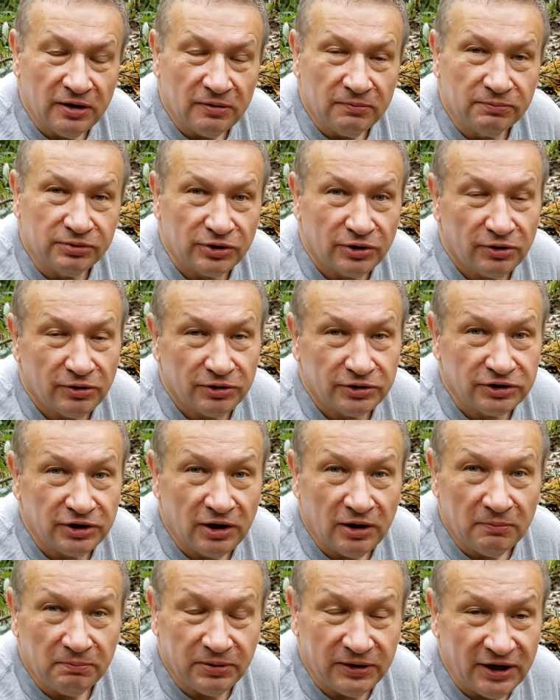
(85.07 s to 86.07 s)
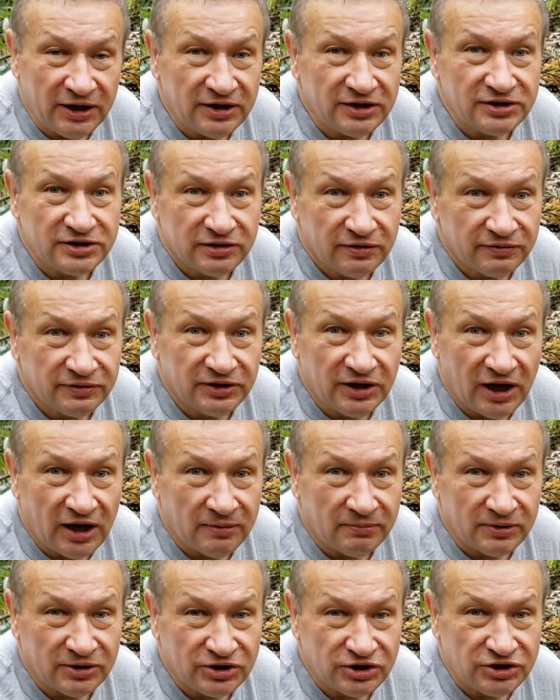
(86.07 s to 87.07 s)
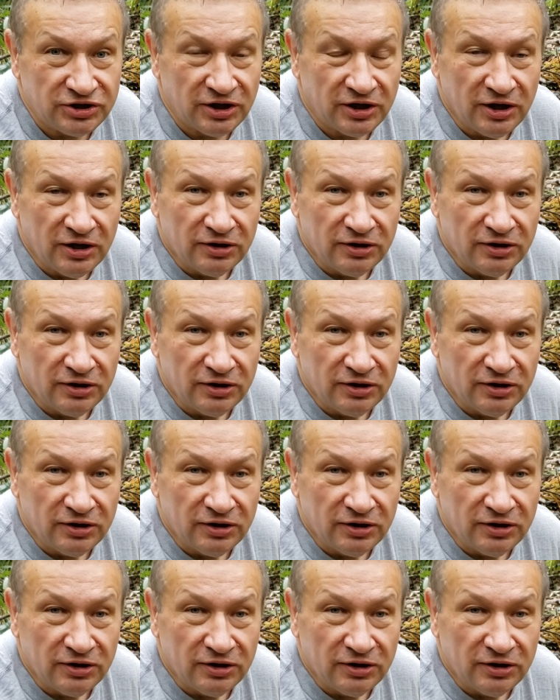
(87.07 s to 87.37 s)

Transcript: brought plenty of damage